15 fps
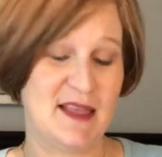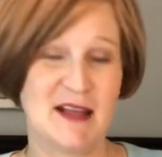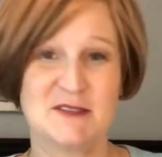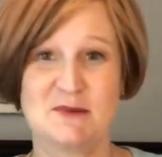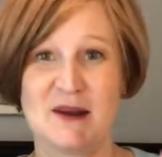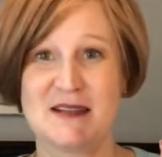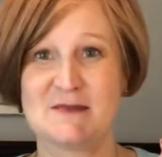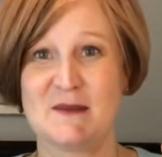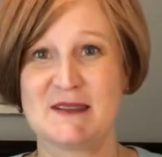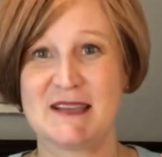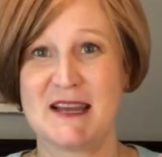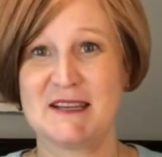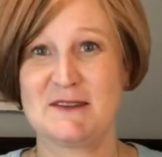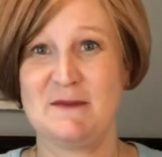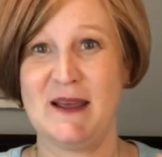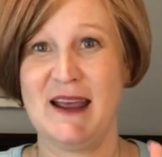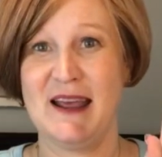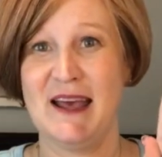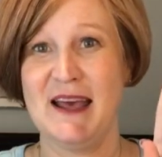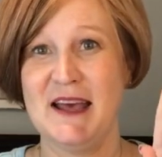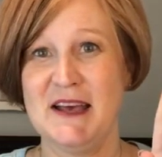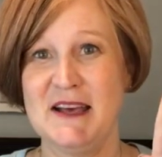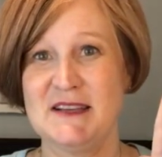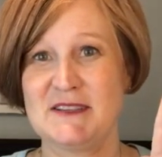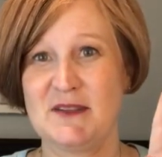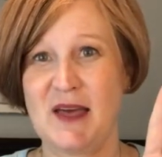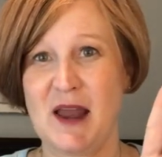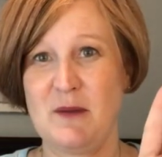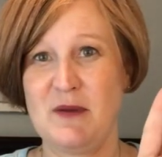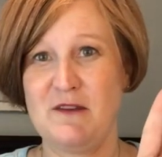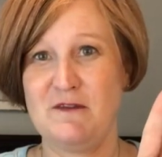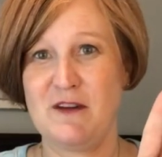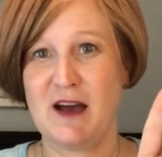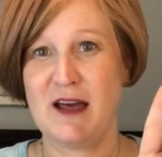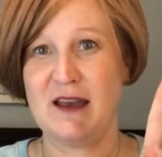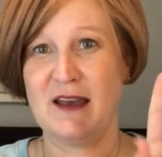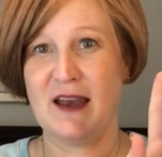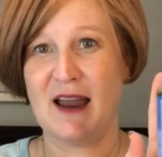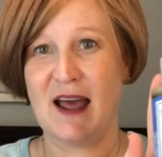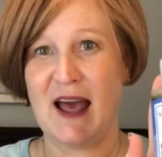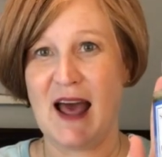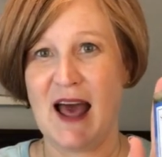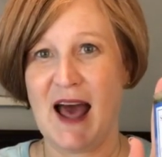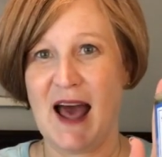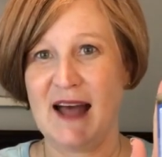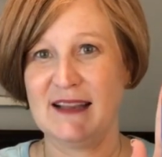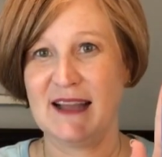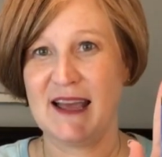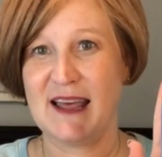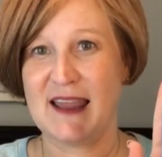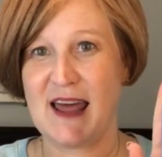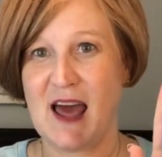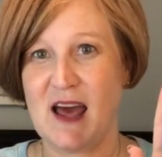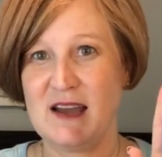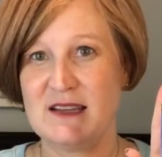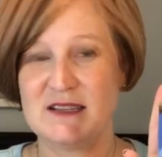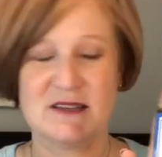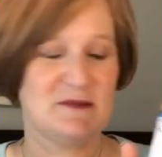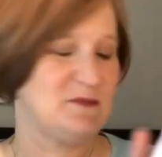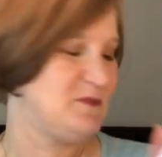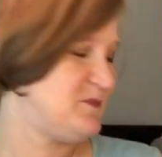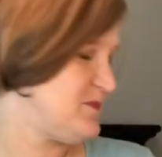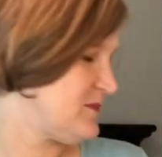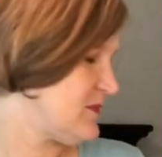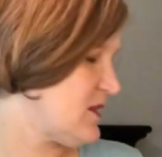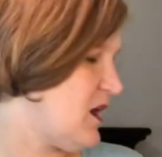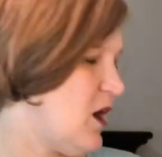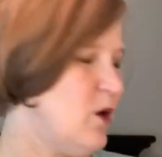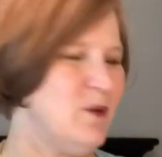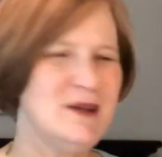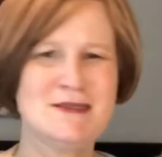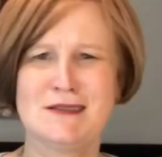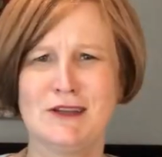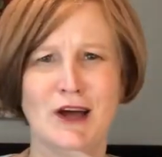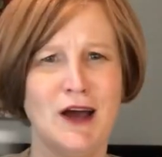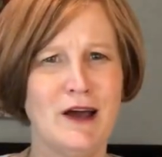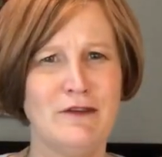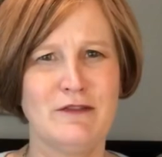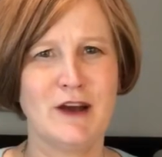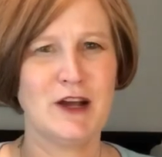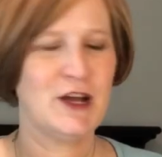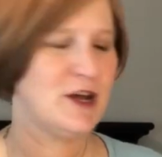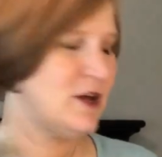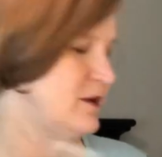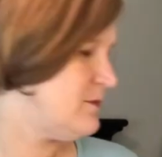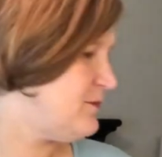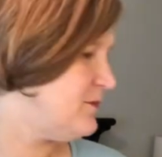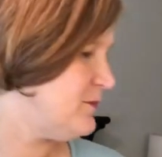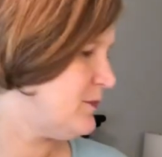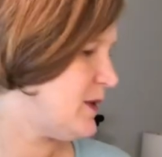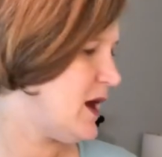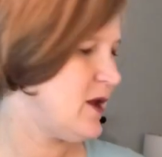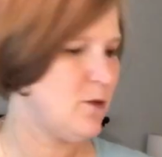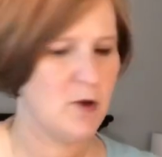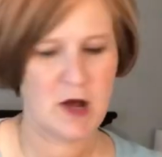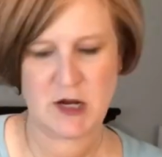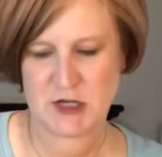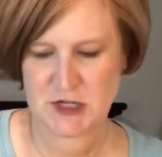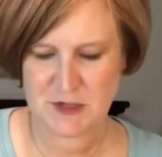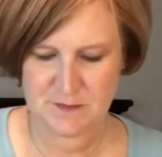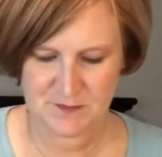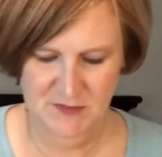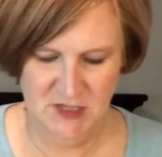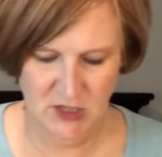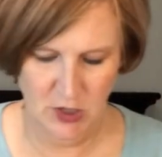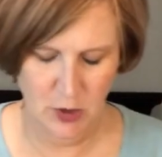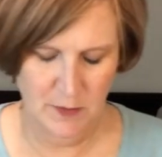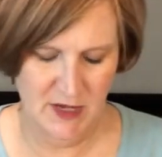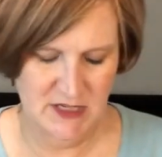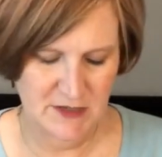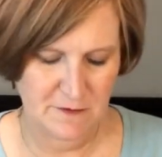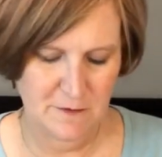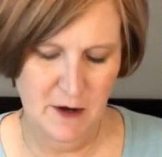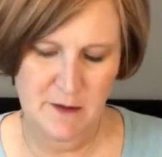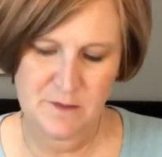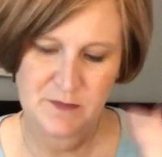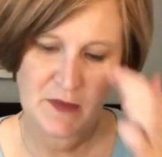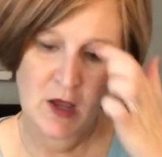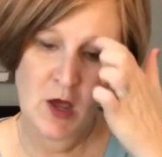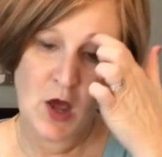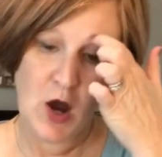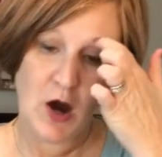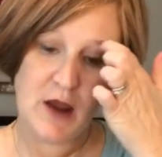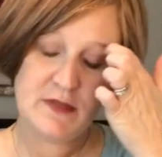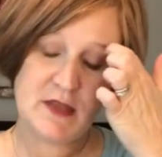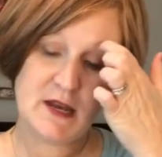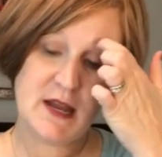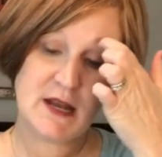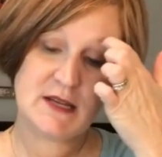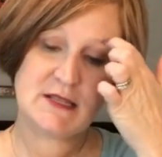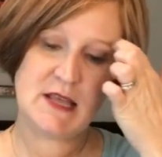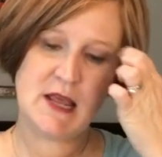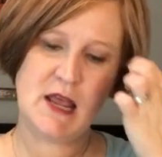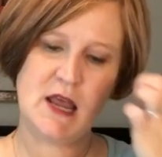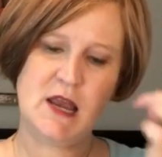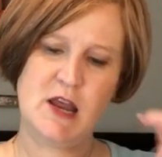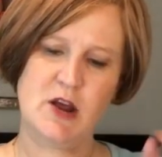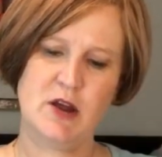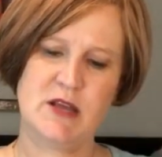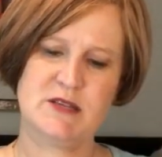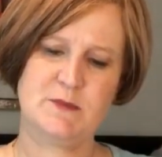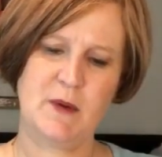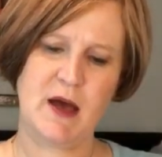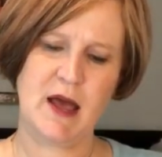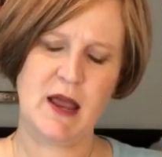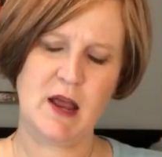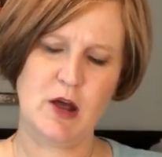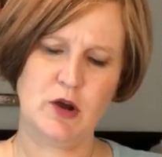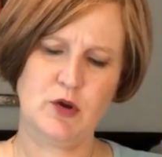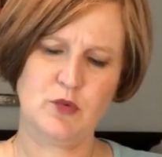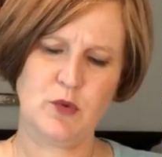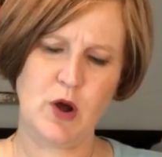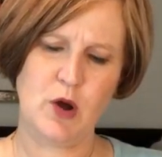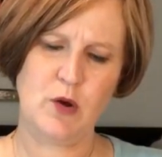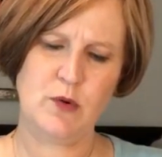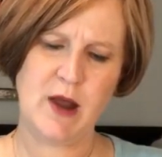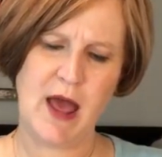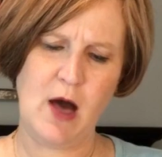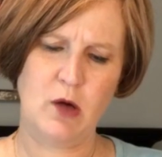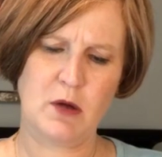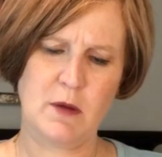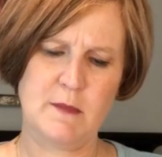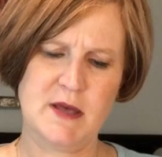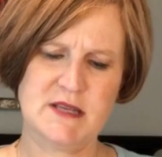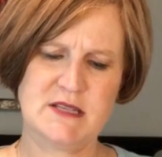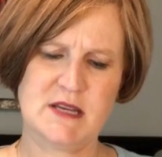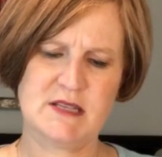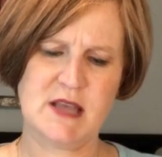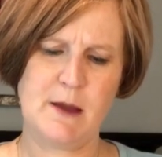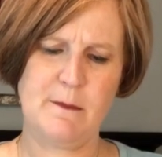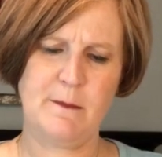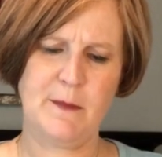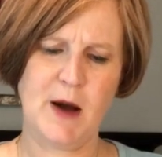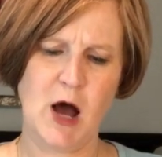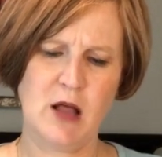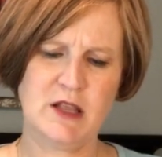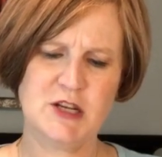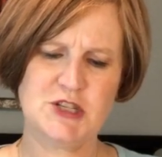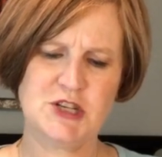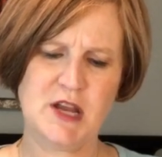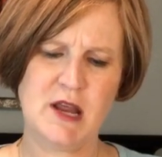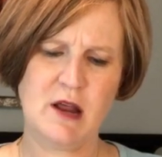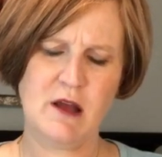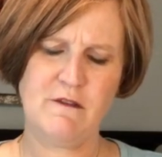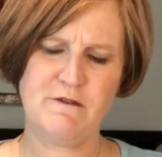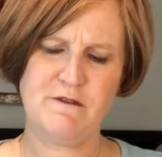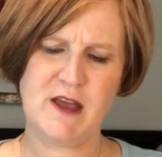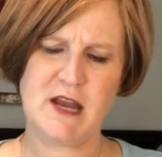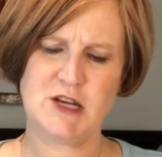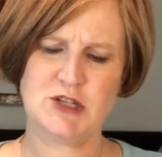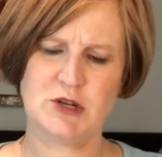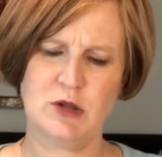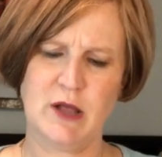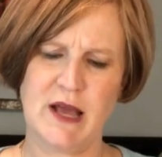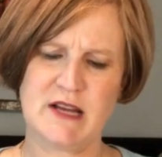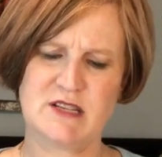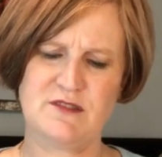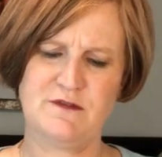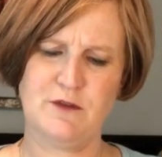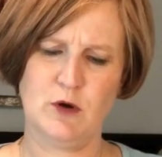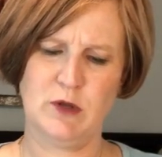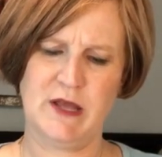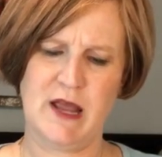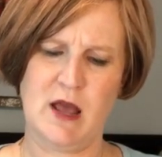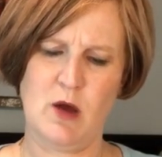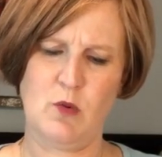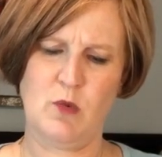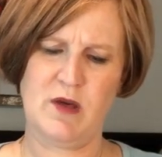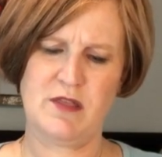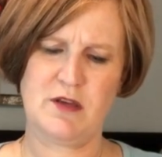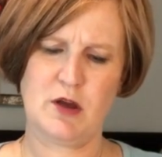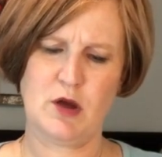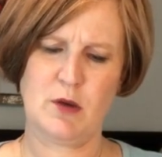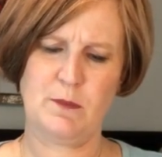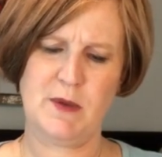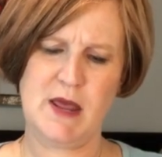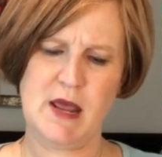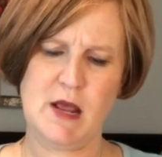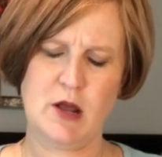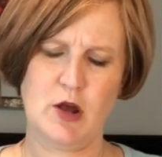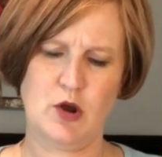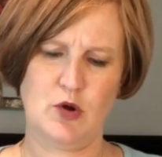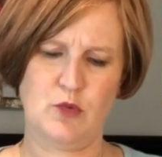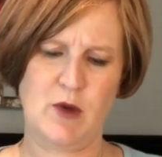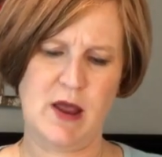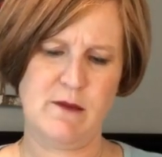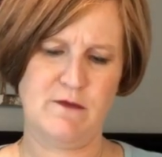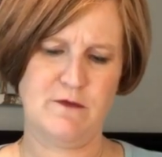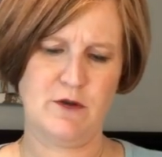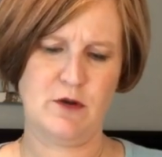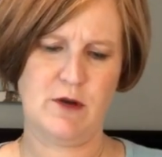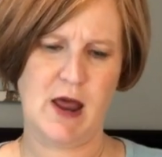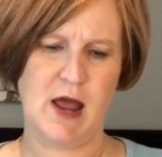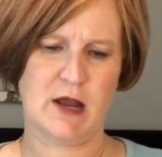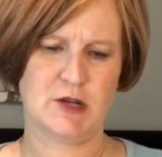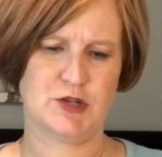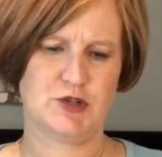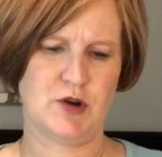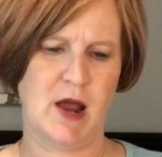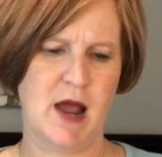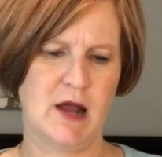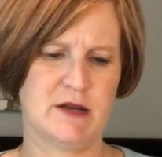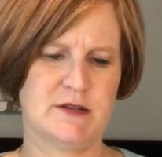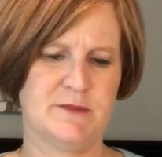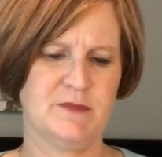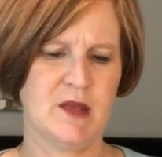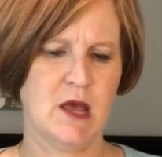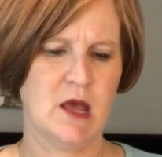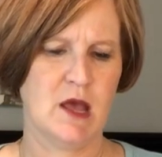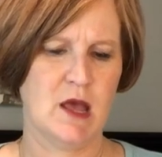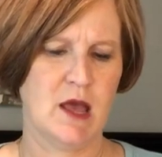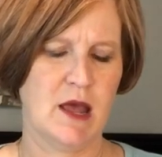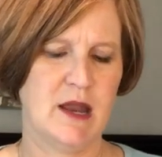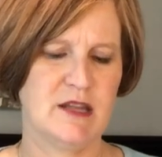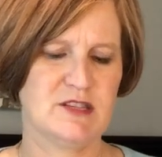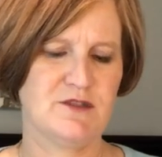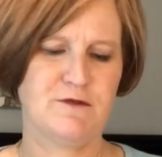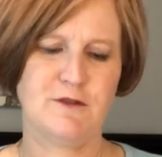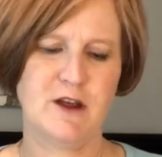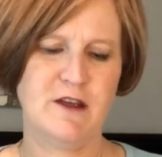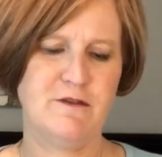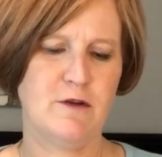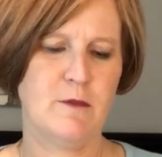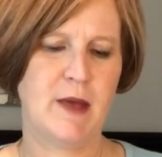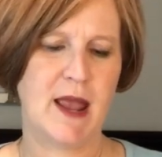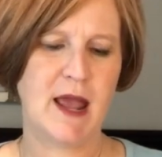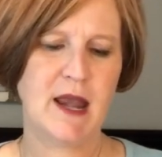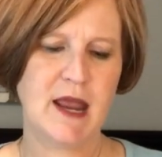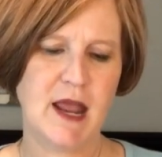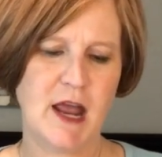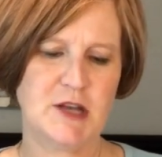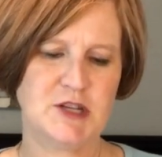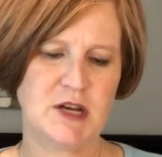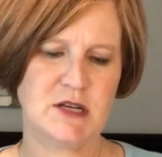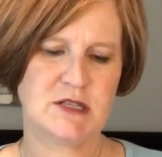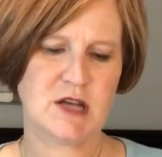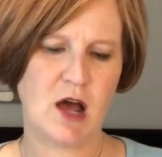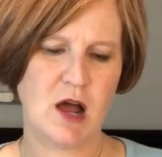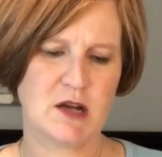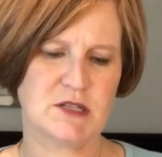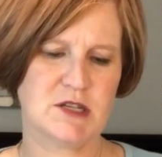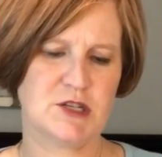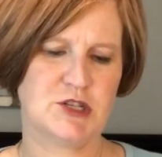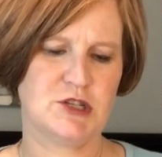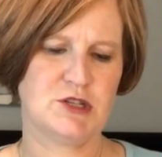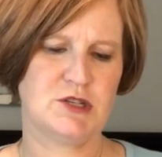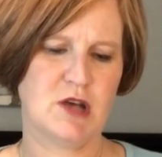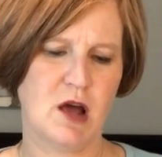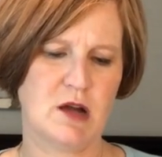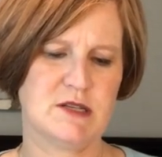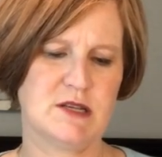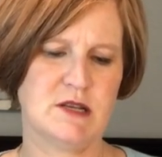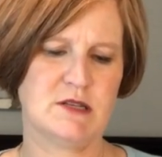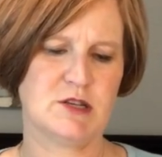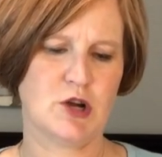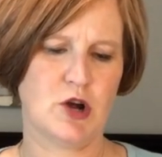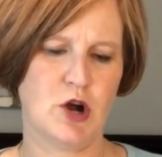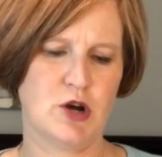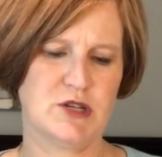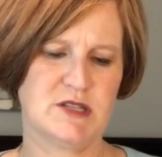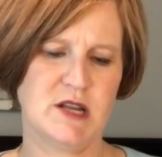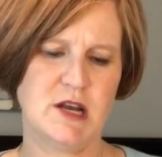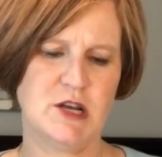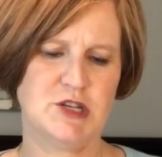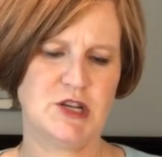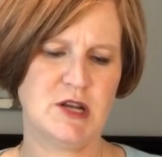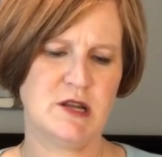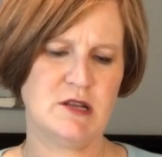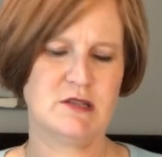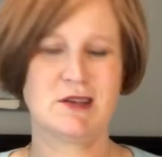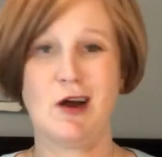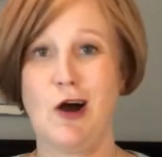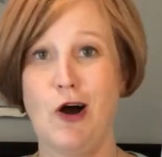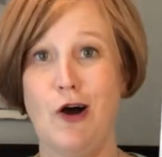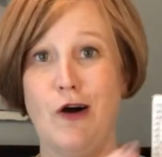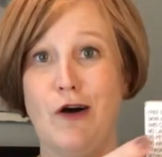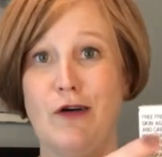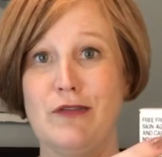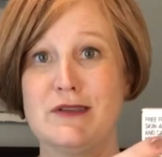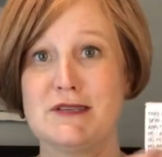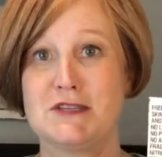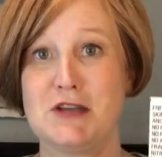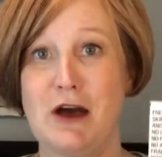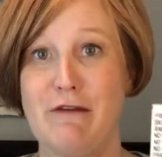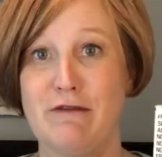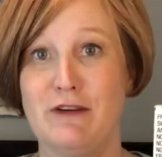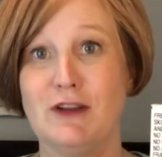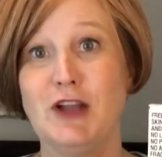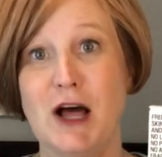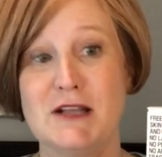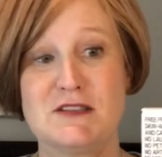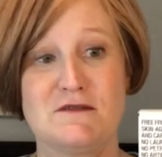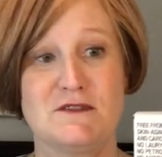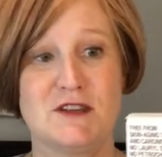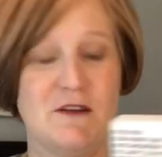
that's what it smells like to me. So that'll be fun. I like that. Always love a good body wash. It's a little bit different. All right, the next thing in here is by Grown Alchemist. It's a polishing facial exfoliate with pink grapefruit extract. And it's free from anti-aging toxins, carcinogens, all the stuff. Lots of